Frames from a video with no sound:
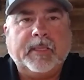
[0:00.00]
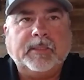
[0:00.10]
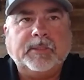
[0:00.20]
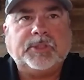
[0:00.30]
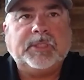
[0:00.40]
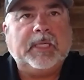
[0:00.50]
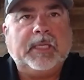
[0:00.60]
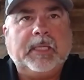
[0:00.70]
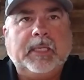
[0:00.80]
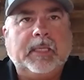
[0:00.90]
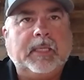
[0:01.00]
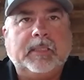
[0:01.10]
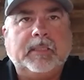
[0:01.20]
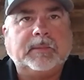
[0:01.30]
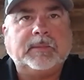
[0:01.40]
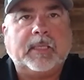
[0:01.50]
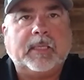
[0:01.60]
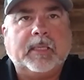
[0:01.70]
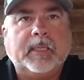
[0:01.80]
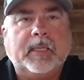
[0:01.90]
she is
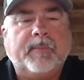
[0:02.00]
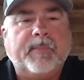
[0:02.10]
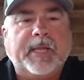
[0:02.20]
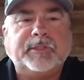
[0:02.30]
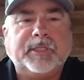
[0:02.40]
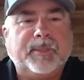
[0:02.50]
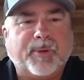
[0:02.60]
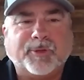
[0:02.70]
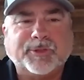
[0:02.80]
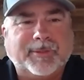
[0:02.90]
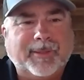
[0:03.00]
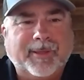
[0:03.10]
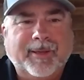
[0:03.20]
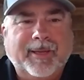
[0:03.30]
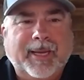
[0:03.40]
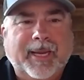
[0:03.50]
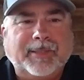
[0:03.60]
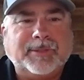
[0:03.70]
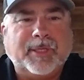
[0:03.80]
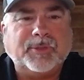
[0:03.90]
an amazing person.
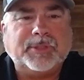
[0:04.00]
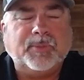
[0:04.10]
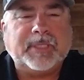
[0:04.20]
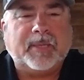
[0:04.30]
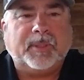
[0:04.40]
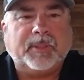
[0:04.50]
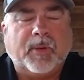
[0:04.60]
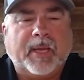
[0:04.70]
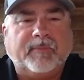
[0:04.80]
And so she was able to go out